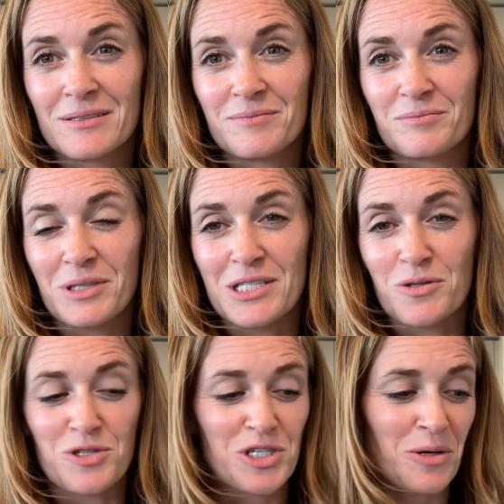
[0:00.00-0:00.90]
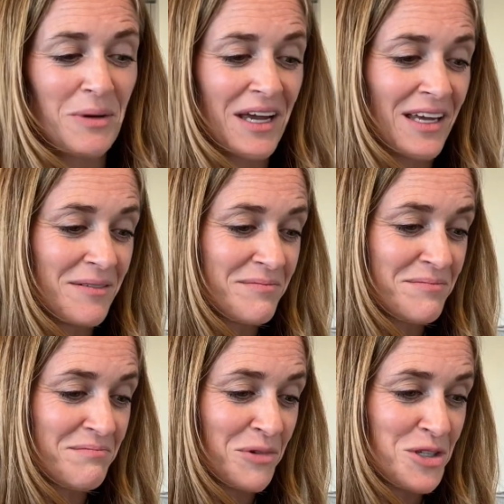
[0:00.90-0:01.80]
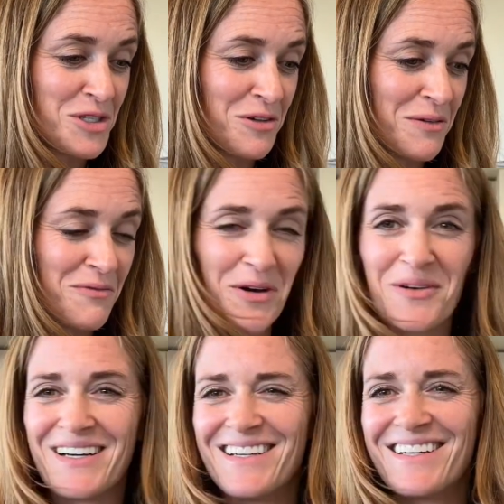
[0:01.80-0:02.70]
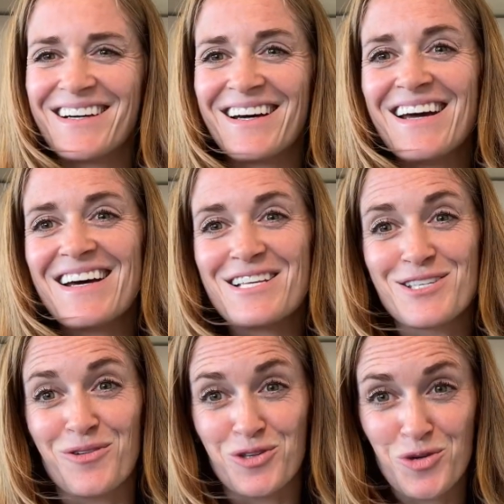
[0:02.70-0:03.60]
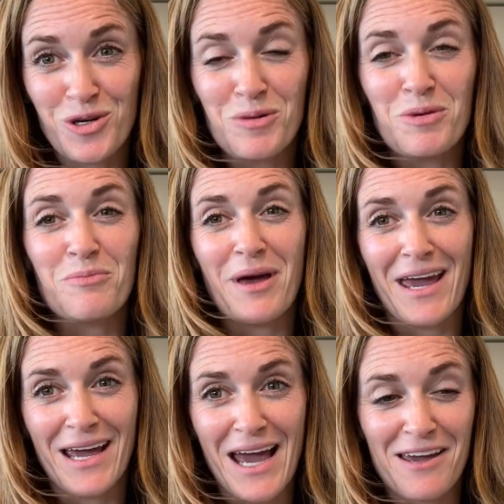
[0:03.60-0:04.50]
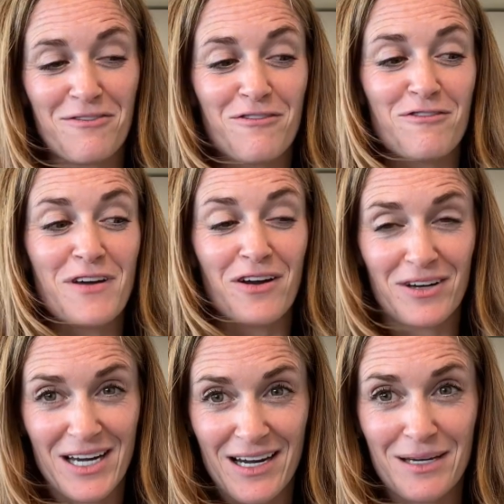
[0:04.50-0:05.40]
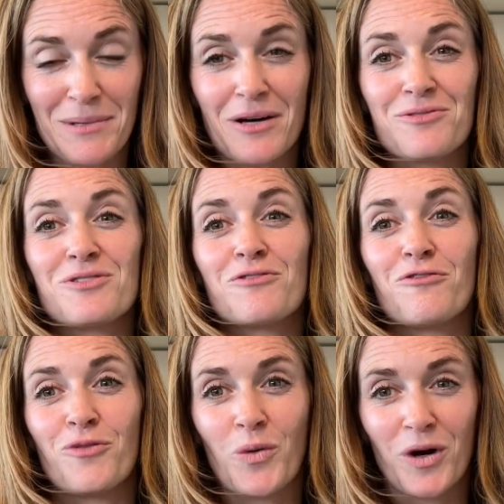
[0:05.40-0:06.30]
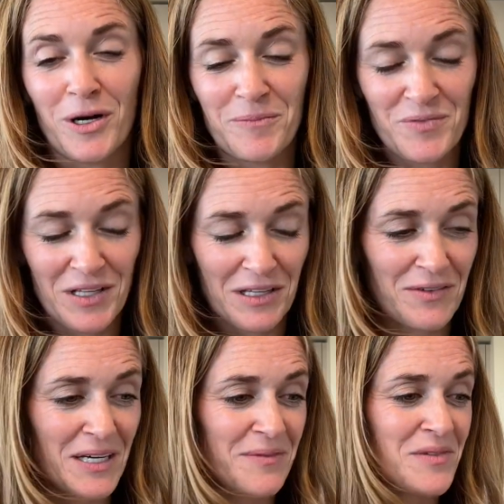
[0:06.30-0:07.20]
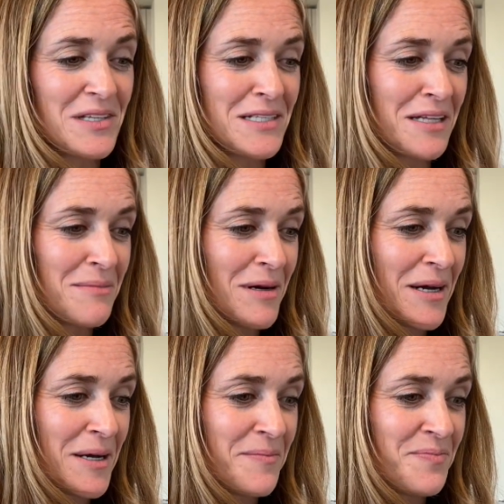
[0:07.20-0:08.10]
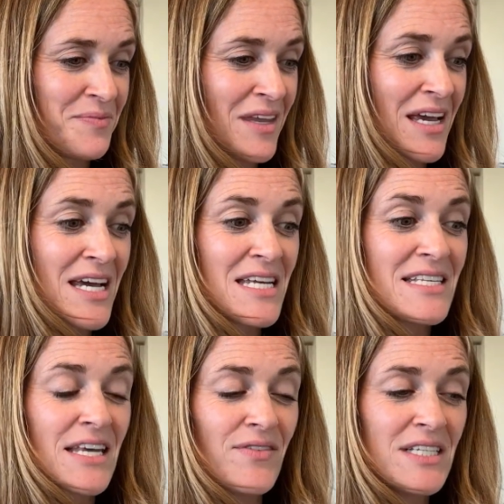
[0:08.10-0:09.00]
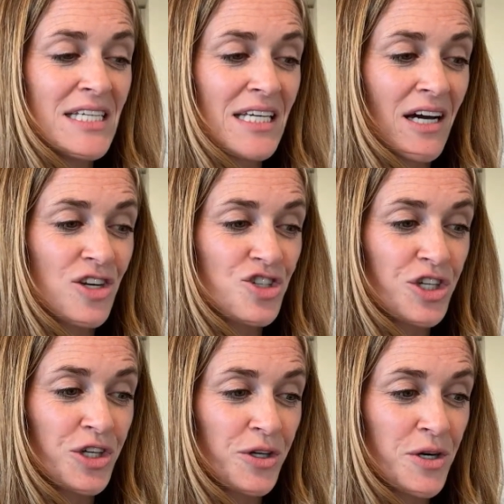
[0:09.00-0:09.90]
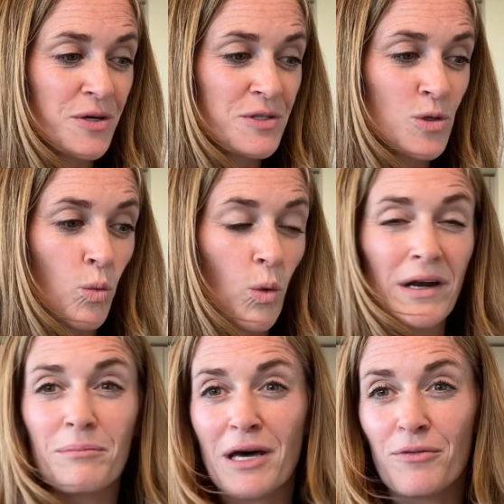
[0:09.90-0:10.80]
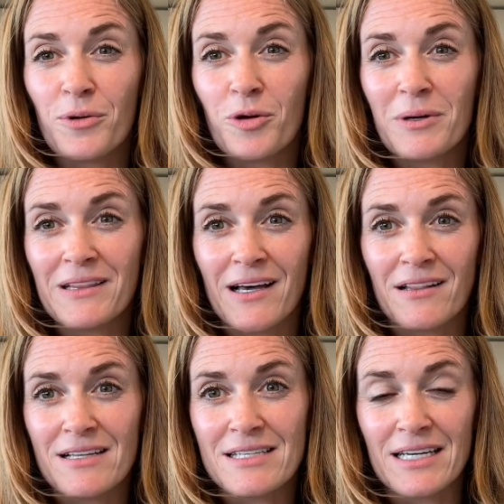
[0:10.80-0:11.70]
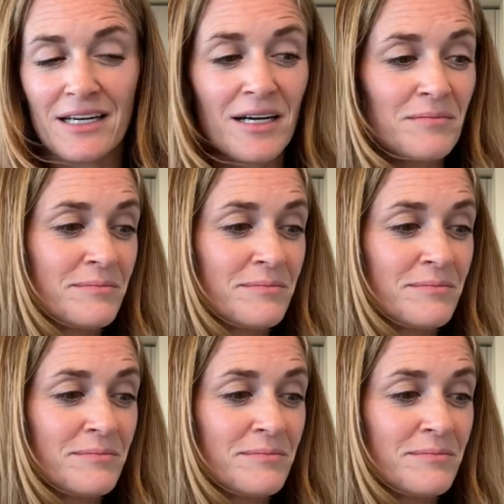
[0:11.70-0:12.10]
Please don't share my personal info. So you can be paying a very high amount for living in Salamanca. 1,700 euros, 1 bedroom in La Latina.